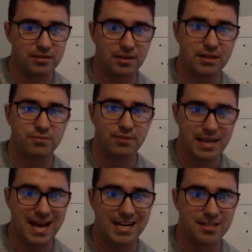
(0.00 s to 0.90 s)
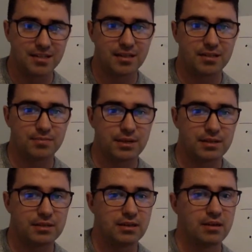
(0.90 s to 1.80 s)
So that's where the action takes
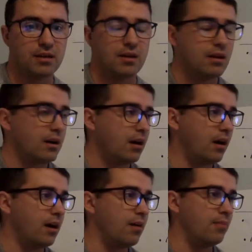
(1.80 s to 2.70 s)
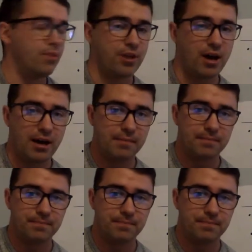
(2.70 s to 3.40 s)
place. Thought.